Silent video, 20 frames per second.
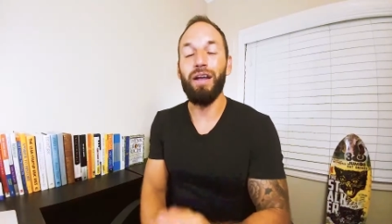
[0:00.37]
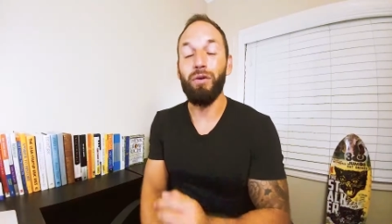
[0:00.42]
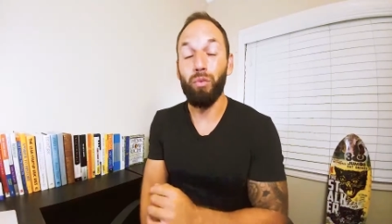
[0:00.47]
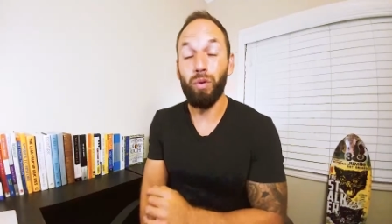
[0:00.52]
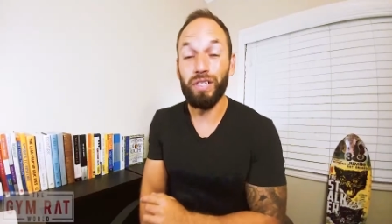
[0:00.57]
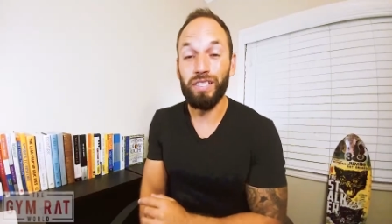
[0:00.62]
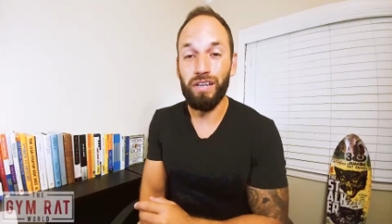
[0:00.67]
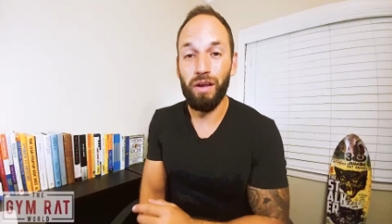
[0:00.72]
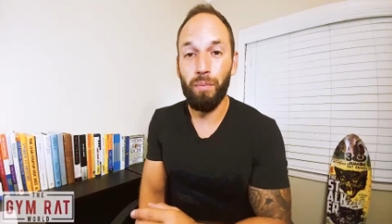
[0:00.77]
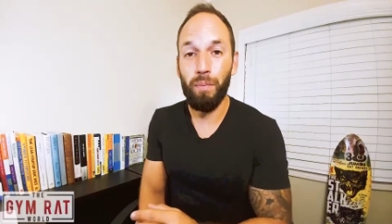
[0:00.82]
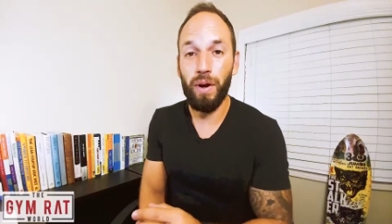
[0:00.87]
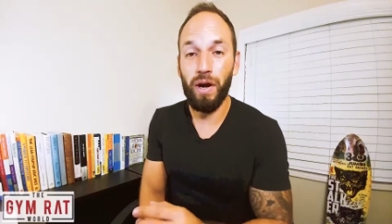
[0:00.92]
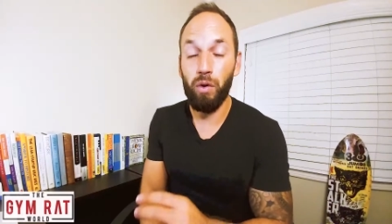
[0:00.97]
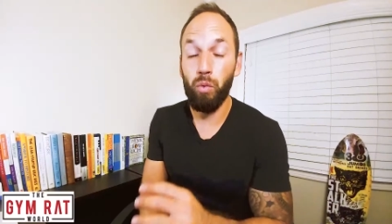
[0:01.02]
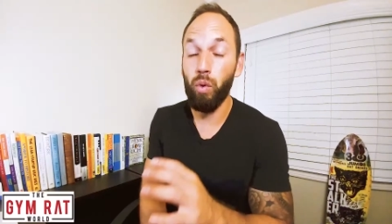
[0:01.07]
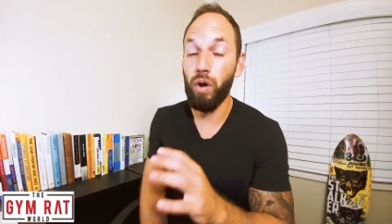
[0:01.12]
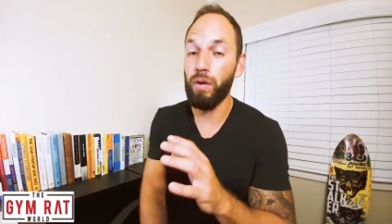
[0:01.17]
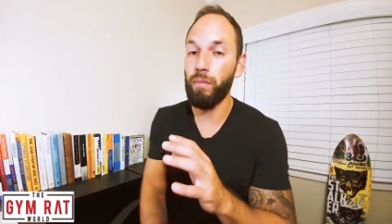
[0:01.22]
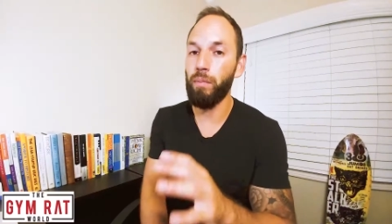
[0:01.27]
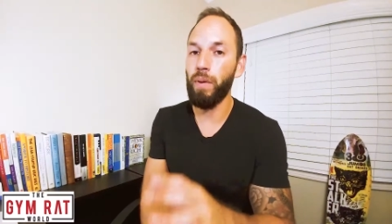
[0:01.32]
Hey, what's up
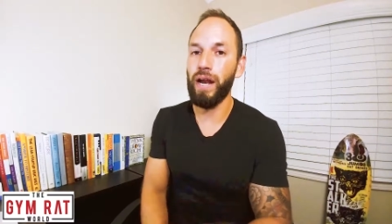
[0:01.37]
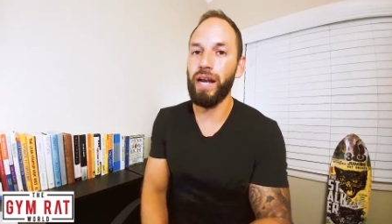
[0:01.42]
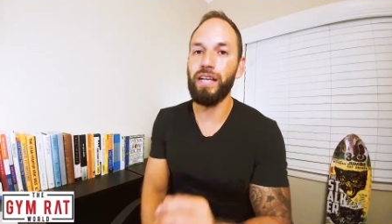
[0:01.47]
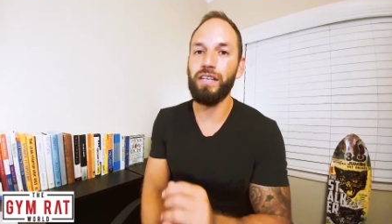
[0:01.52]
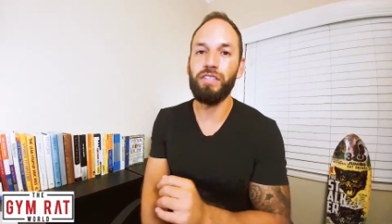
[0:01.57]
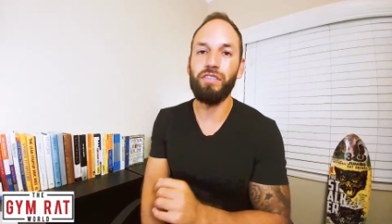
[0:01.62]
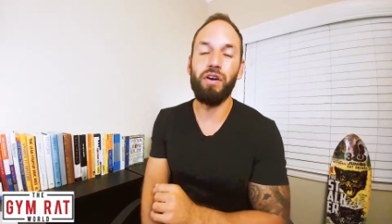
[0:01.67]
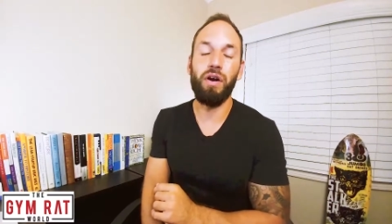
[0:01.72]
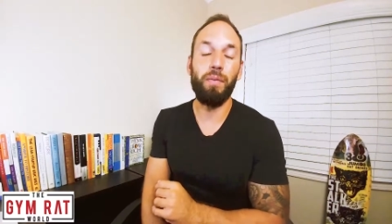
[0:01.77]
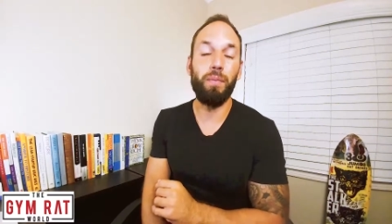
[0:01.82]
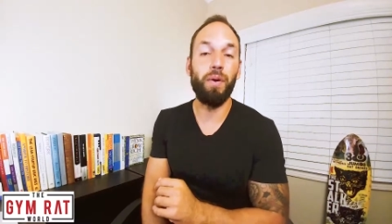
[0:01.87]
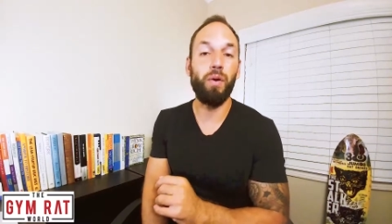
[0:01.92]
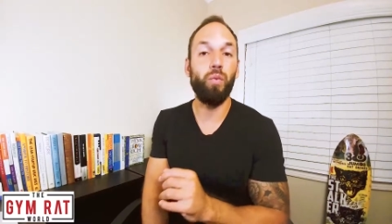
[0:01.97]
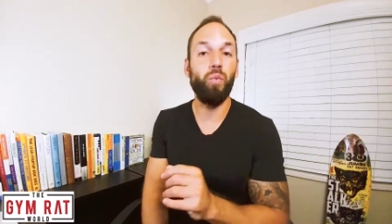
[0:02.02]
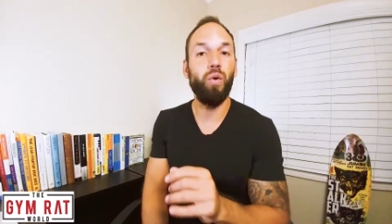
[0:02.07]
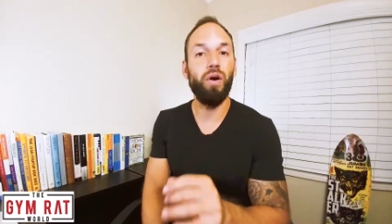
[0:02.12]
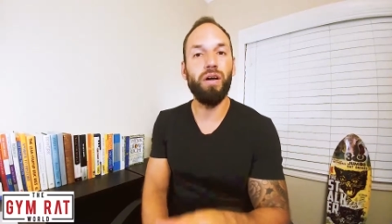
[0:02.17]
everyone? My name's Robert.